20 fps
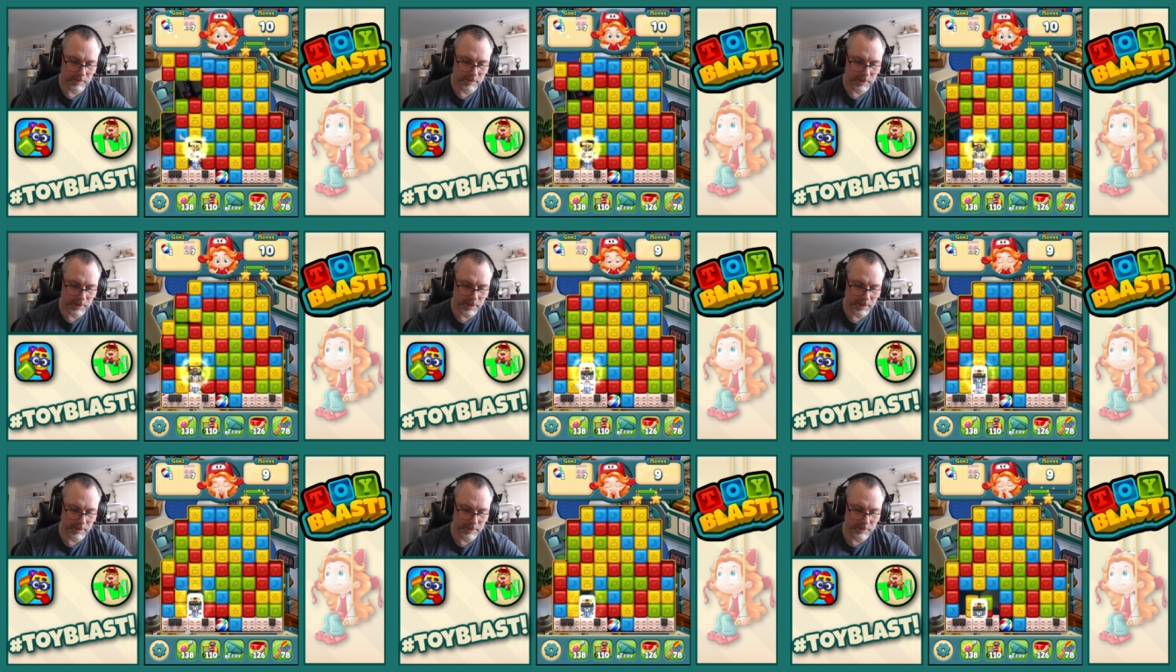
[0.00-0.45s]

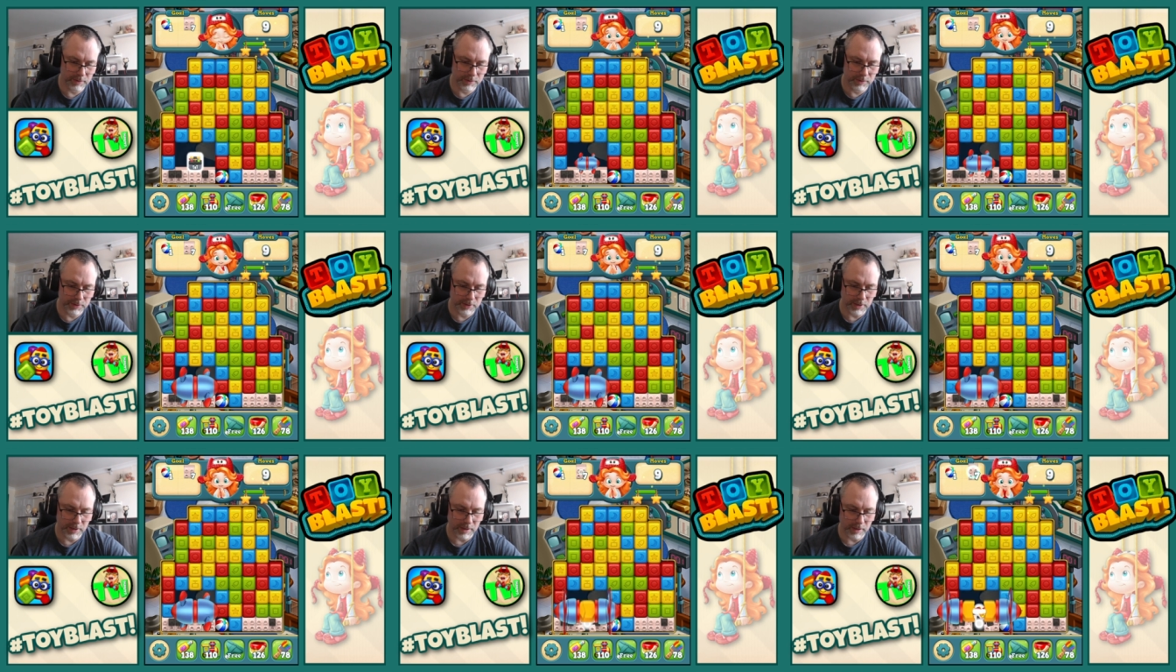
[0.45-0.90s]

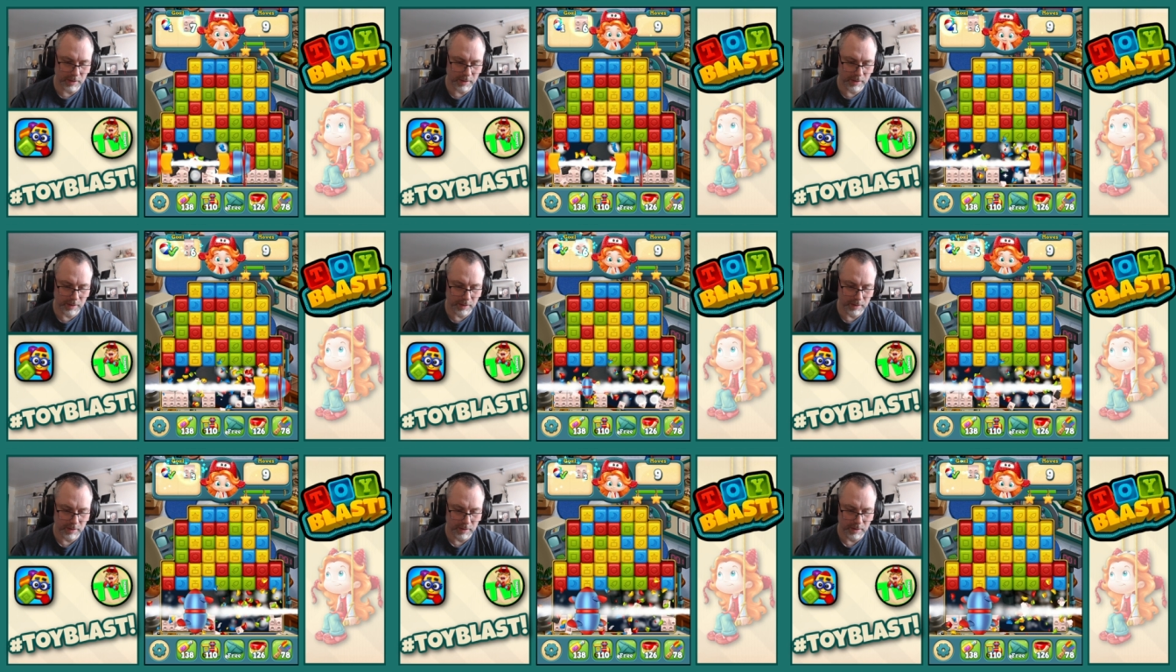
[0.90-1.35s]

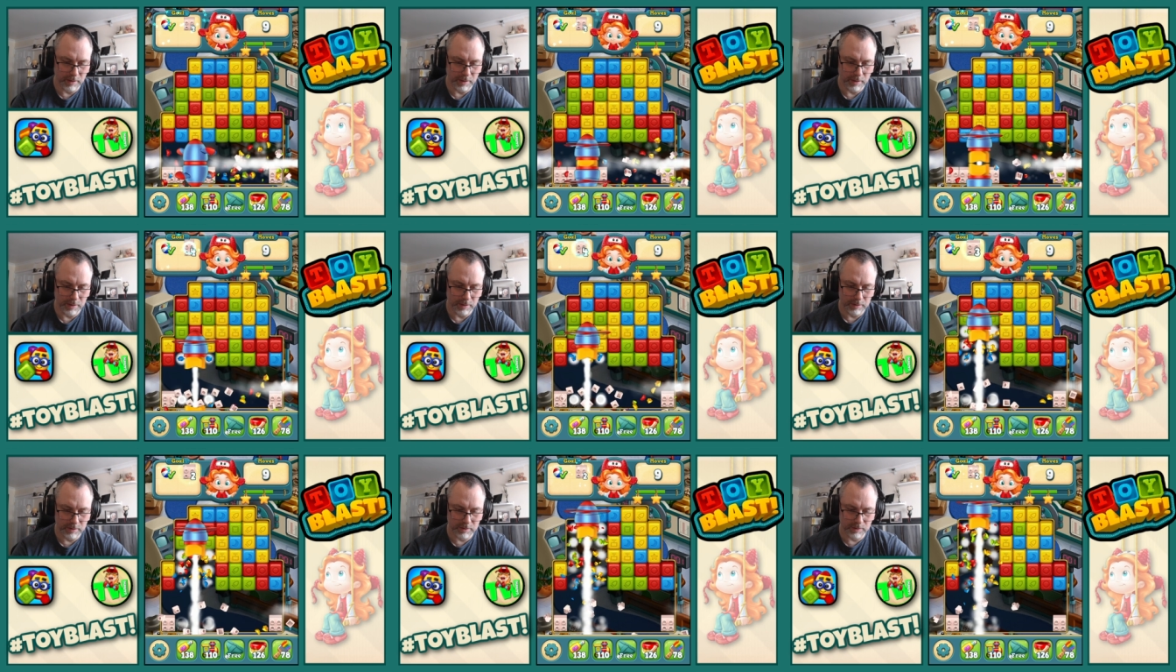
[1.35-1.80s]
TNT.
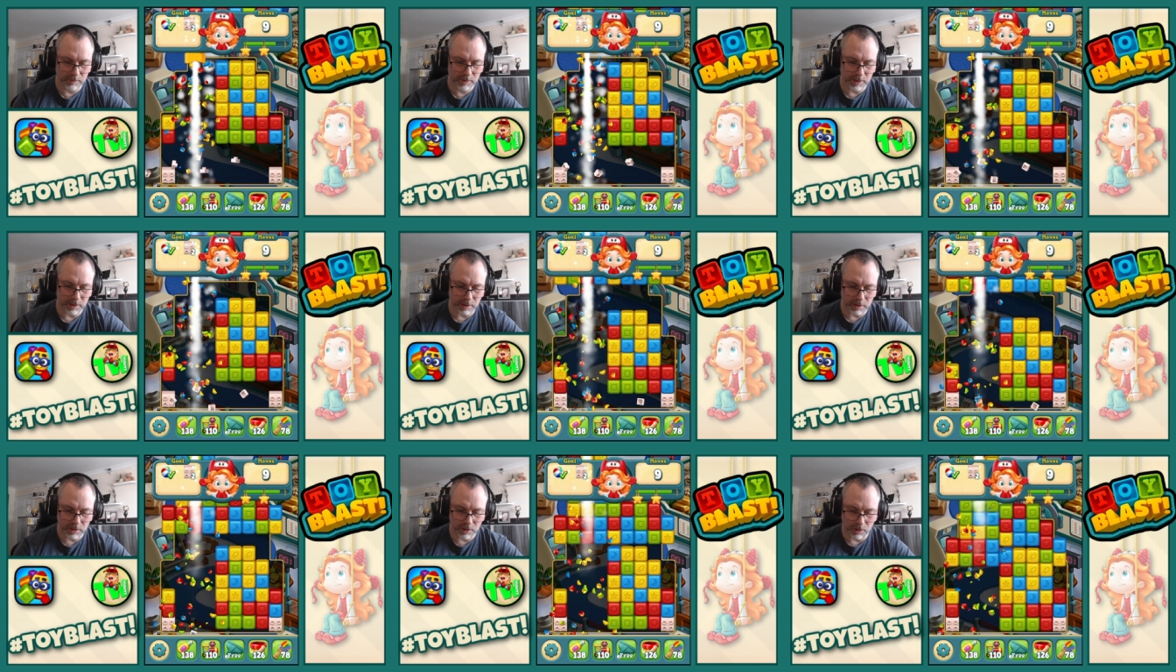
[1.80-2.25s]
So we get
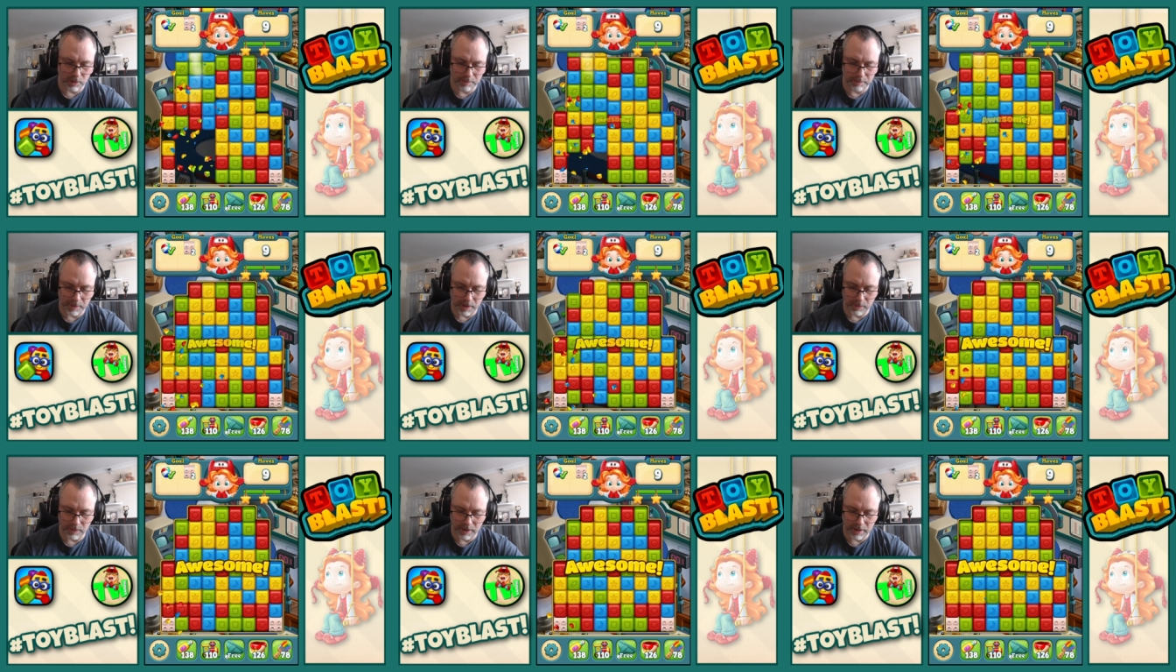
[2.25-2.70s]
a
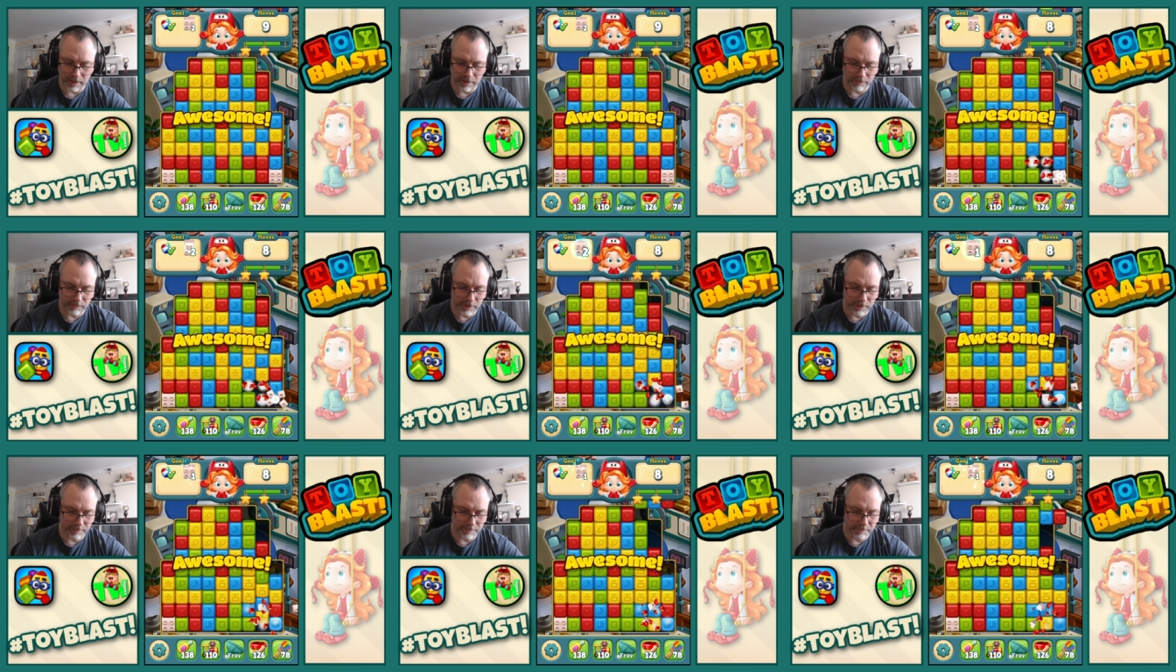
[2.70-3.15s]
combo out of
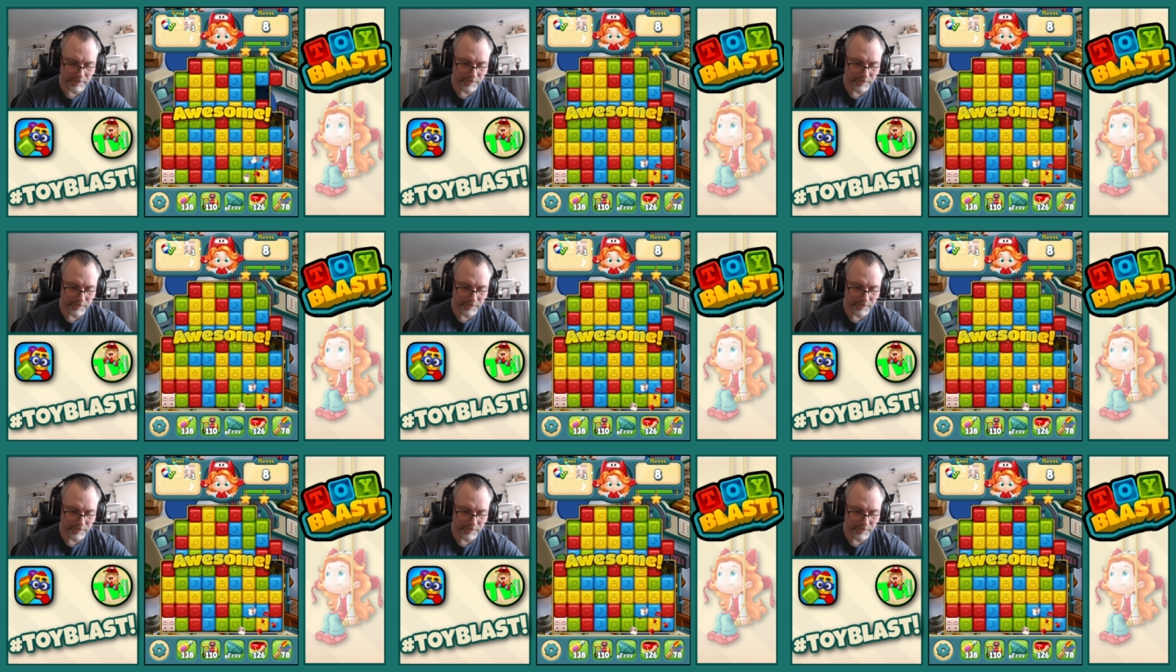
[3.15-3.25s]
it.